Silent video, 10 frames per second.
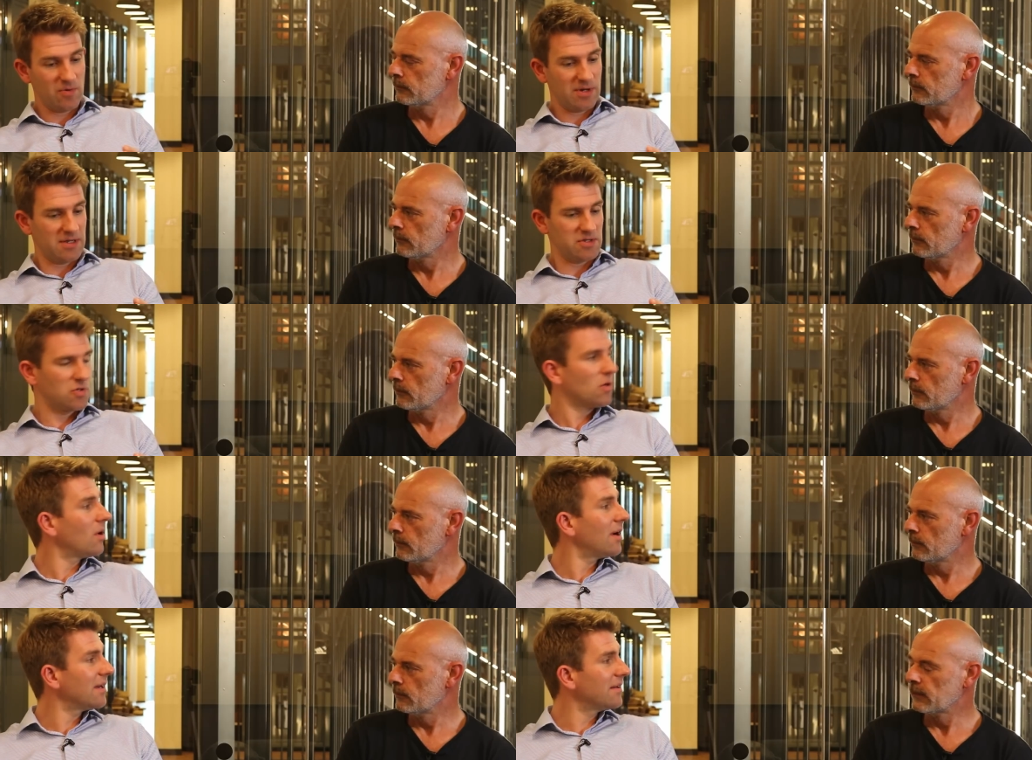Speaker 1: where it's
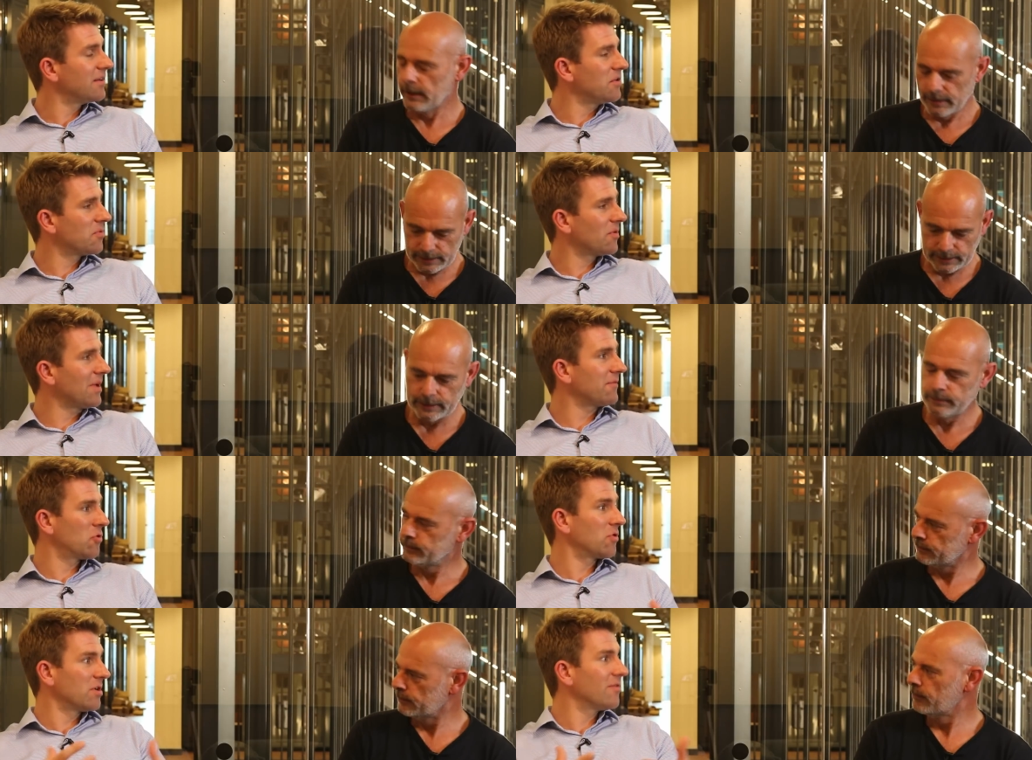quiet and you probably
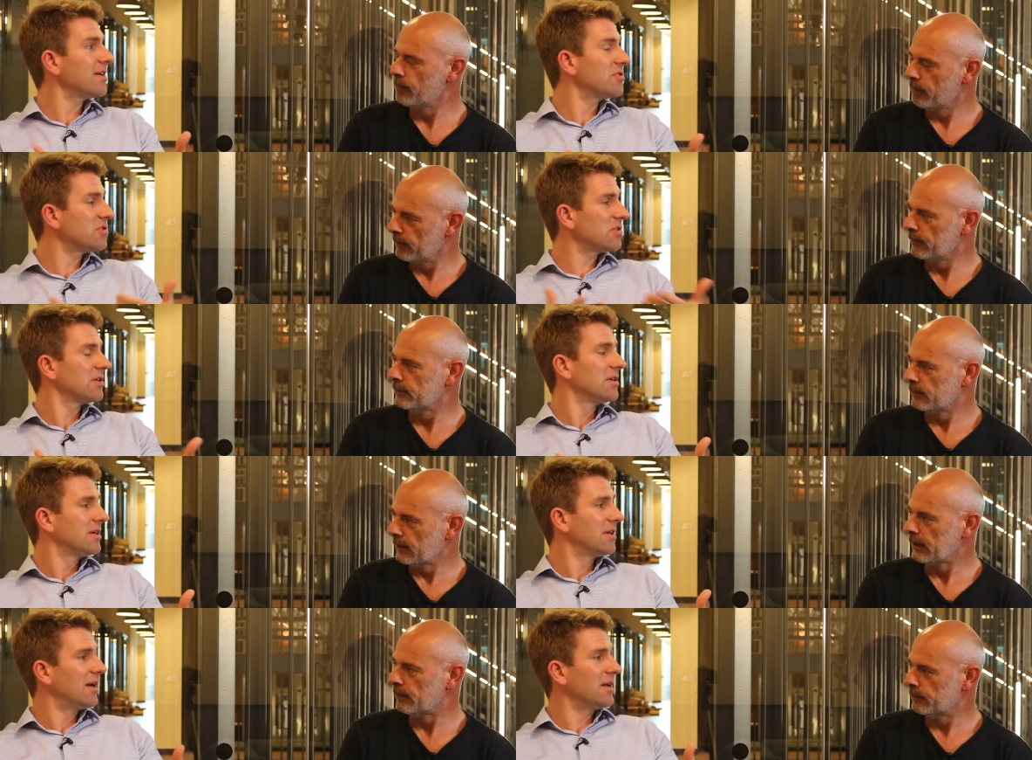haven't got your edge.
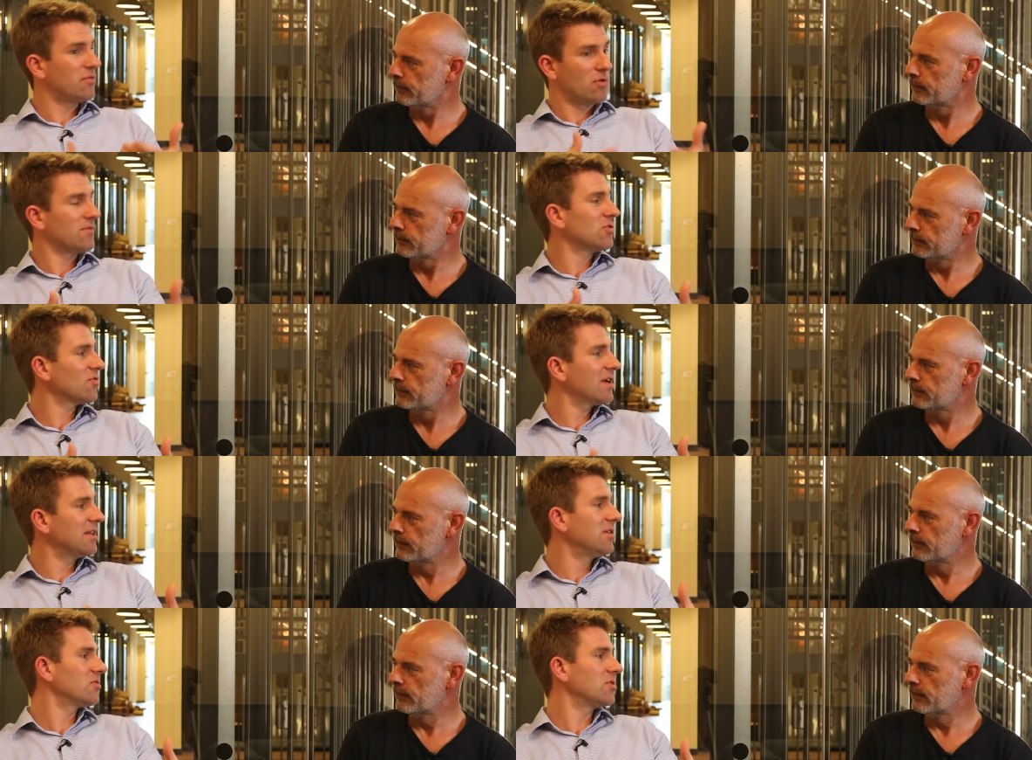Yeah. And if you're over
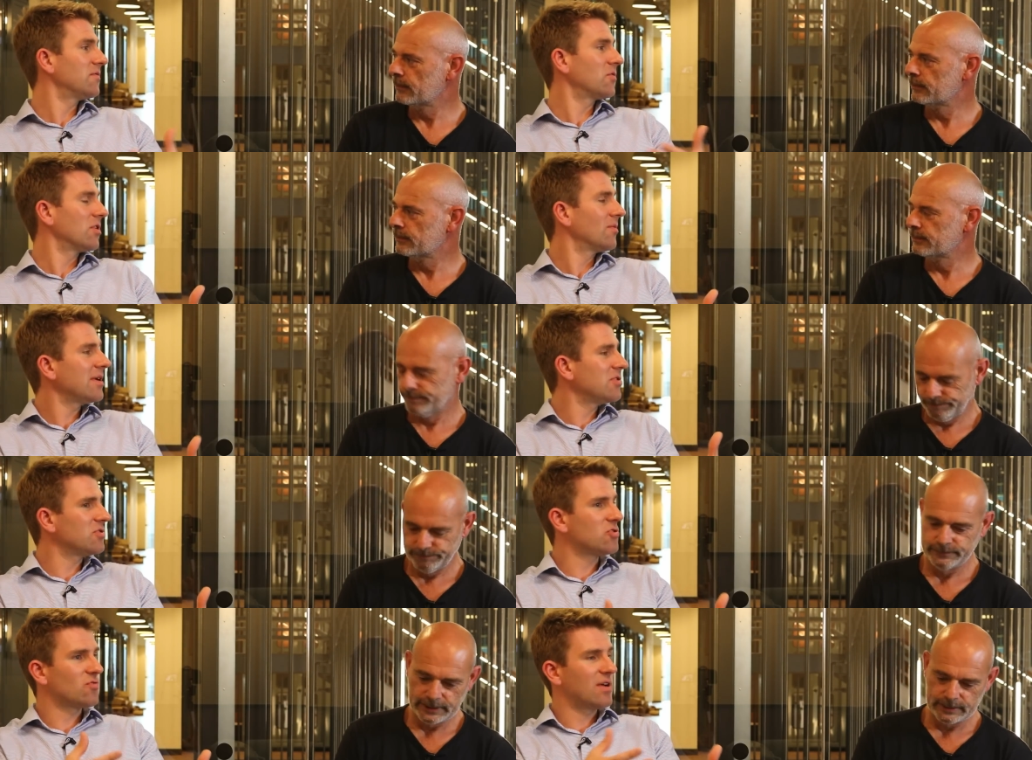trading, you, have got no edge.
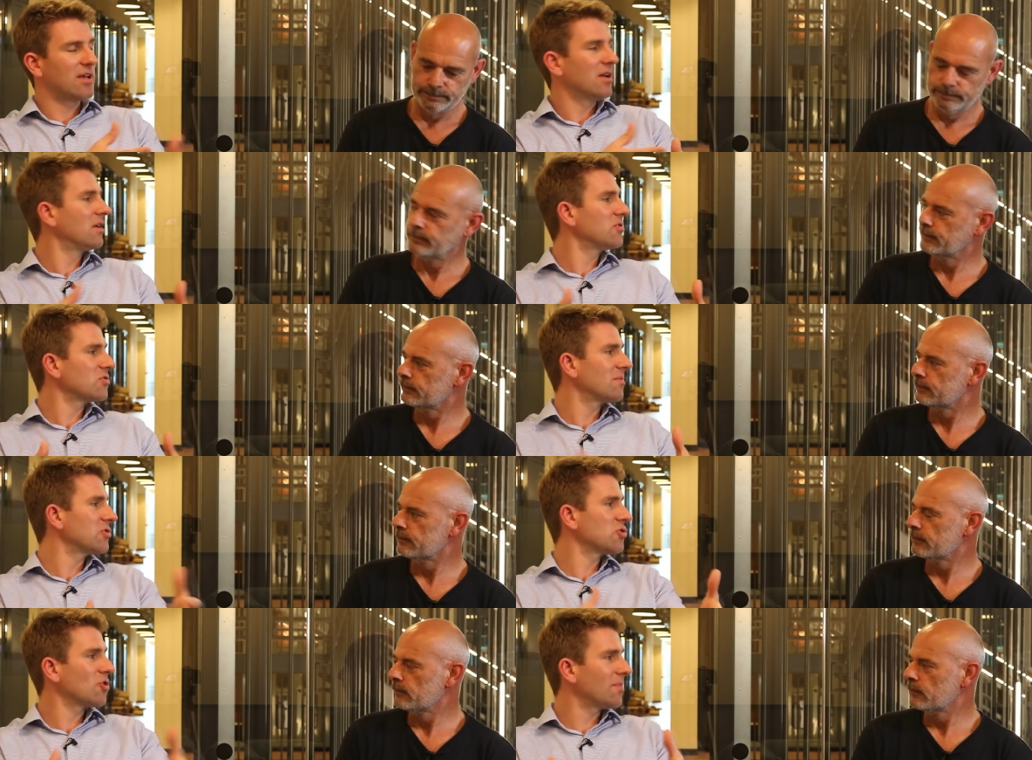You're trading at lunchtime,
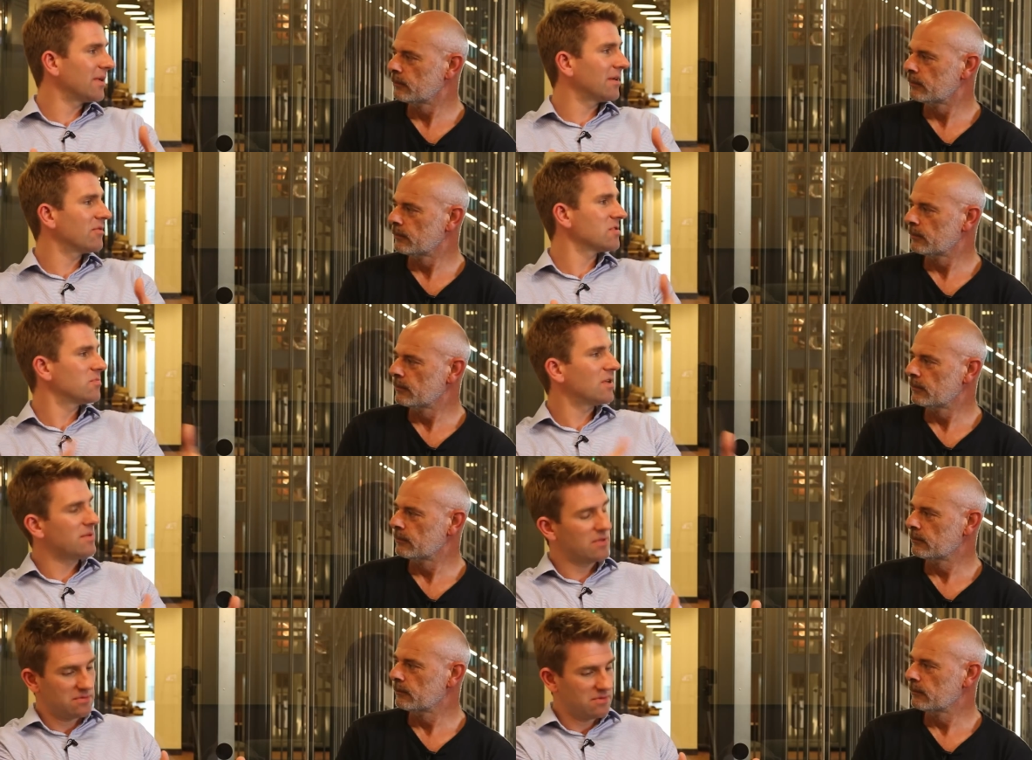it's chopping, whereas
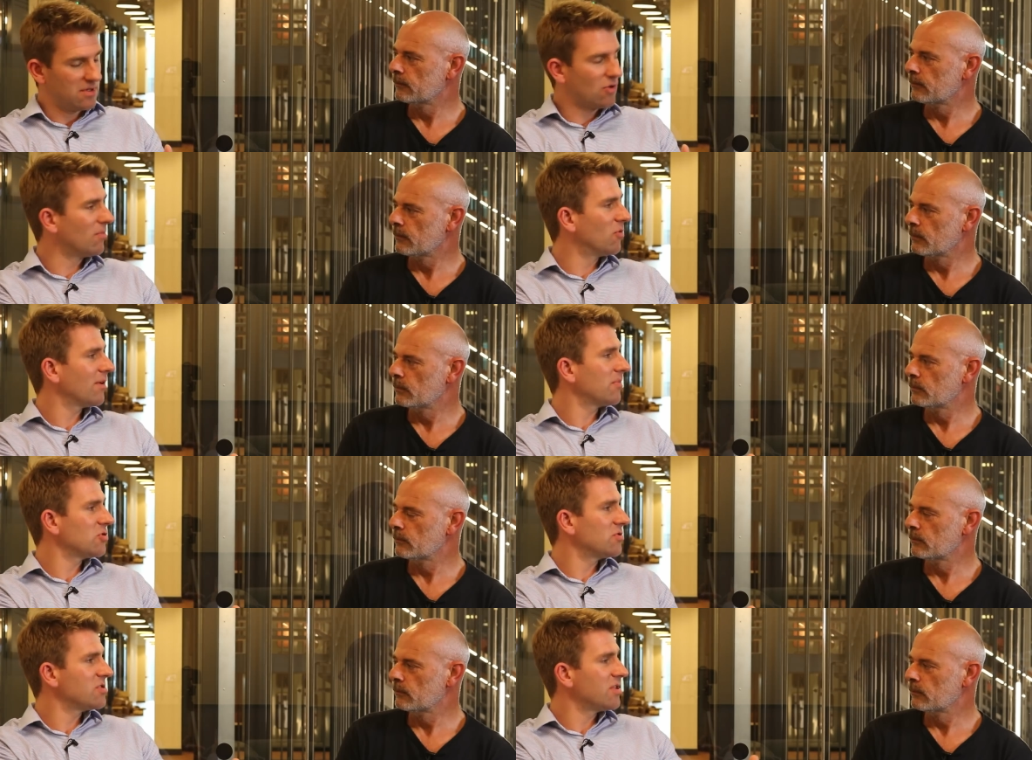maybe you've got more
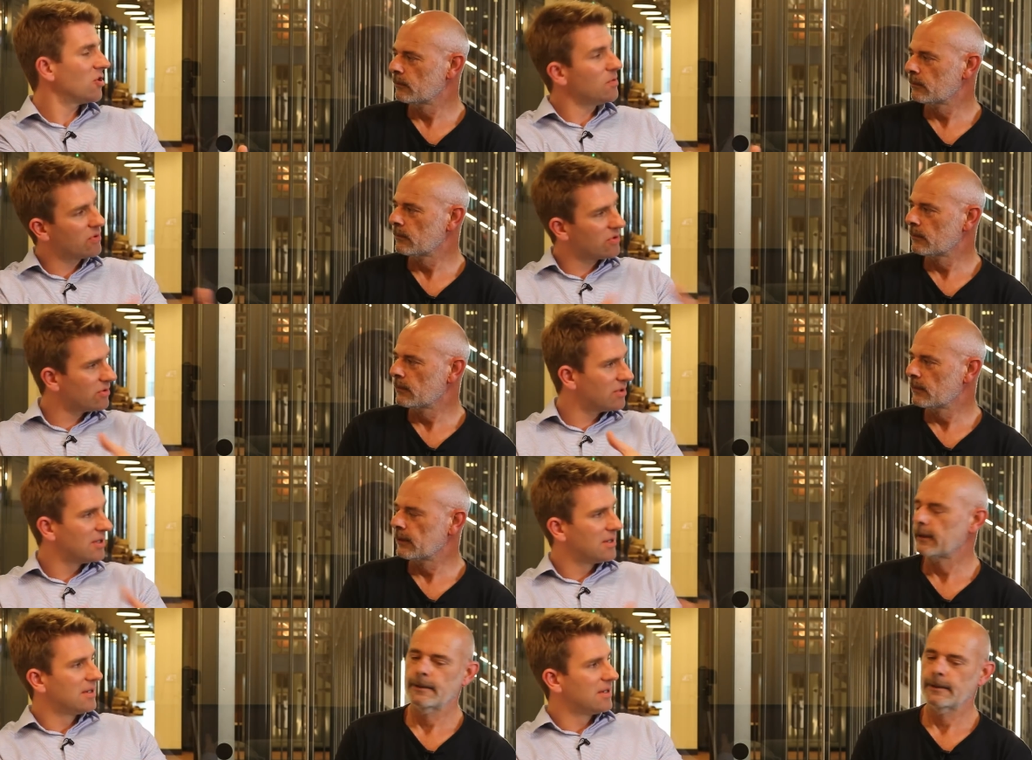opportunity to open or.